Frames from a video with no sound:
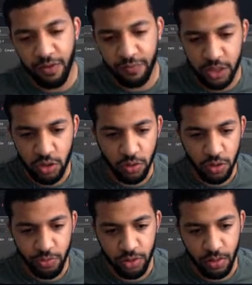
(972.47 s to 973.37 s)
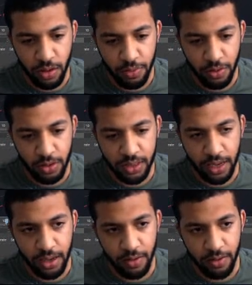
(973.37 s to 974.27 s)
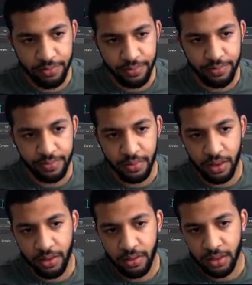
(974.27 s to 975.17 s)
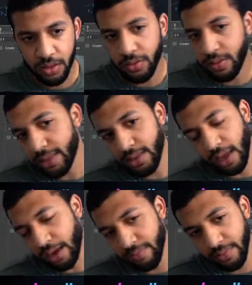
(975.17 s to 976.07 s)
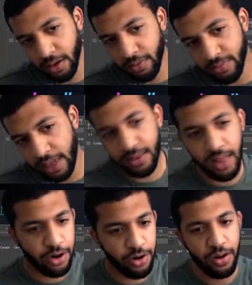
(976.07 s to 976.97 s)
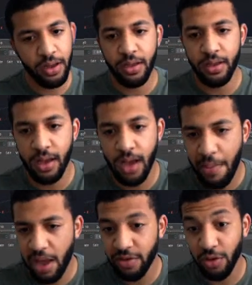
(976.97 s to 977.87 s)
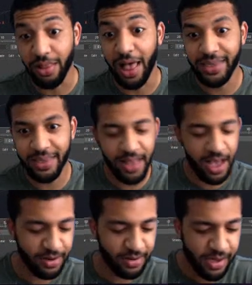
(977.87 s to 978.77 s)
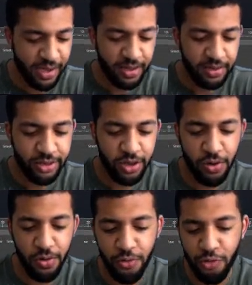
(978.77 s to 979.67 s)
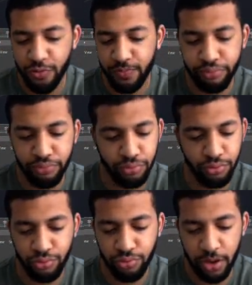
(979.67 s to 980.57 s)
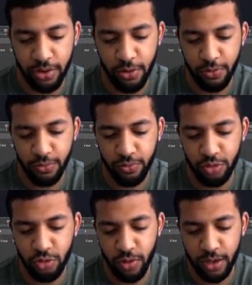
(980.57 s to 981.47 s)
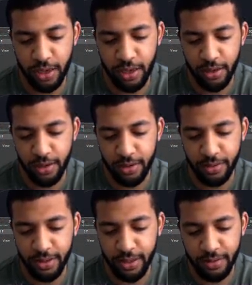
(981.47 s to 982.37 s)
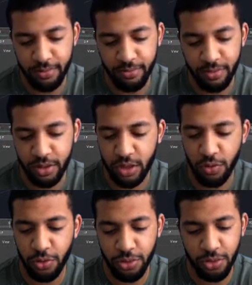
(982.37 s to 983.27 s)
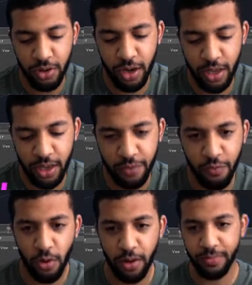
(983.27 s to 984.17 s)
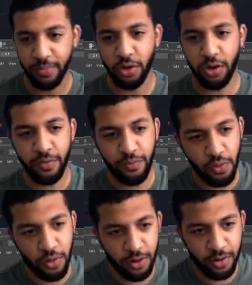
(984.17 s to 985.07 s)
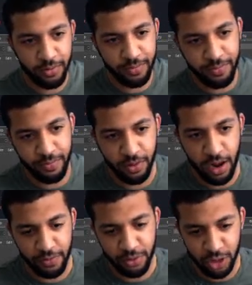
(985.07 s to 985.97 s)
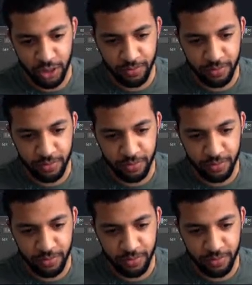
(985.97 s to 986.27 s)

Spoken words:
circles per second. So that's like, that's lighter. I might even go less than that. Let's go, I don't know, 20. Let's go 34. 34 whatevers.